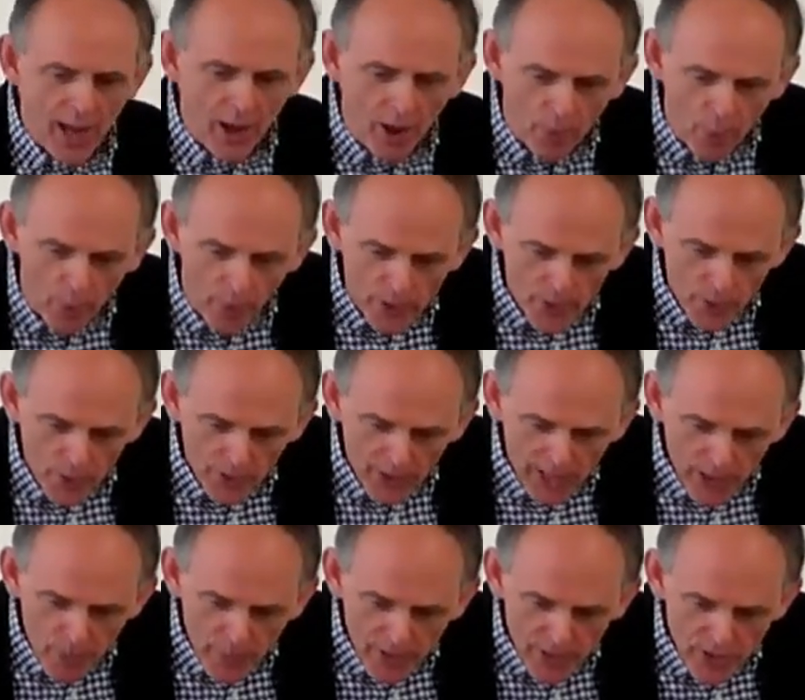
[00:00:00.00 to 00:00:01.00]
A
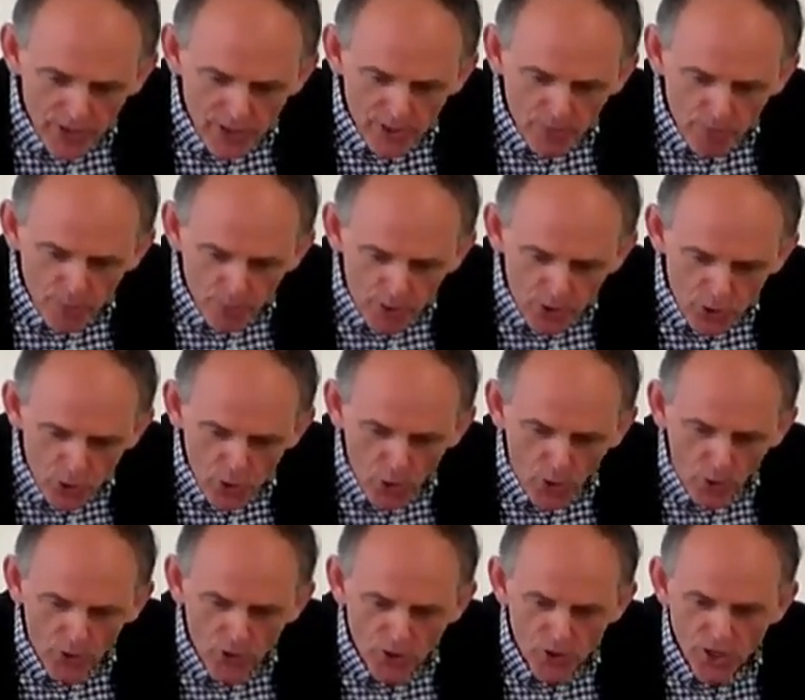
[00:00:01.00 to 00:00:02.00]
worldly wisdom which
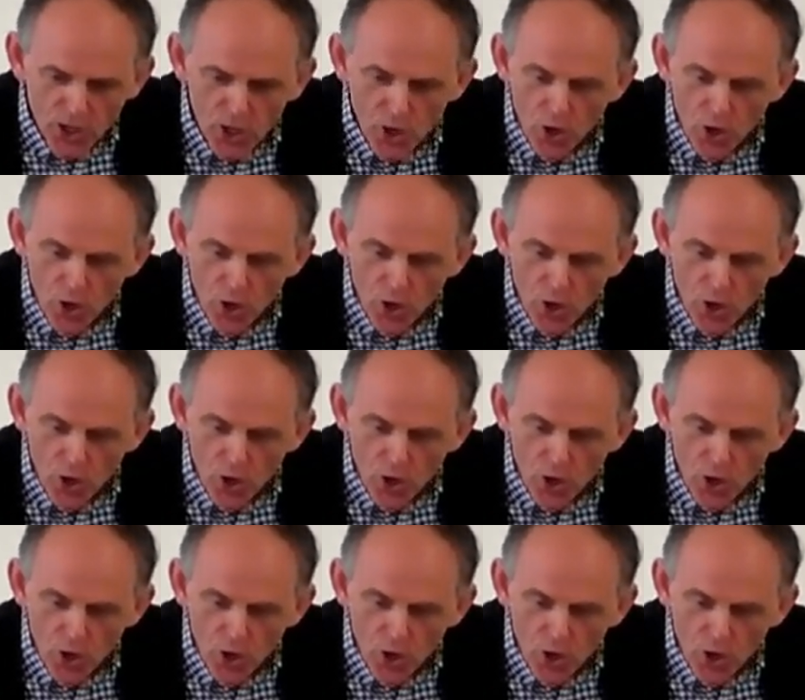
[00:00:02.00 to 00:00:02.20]
caused the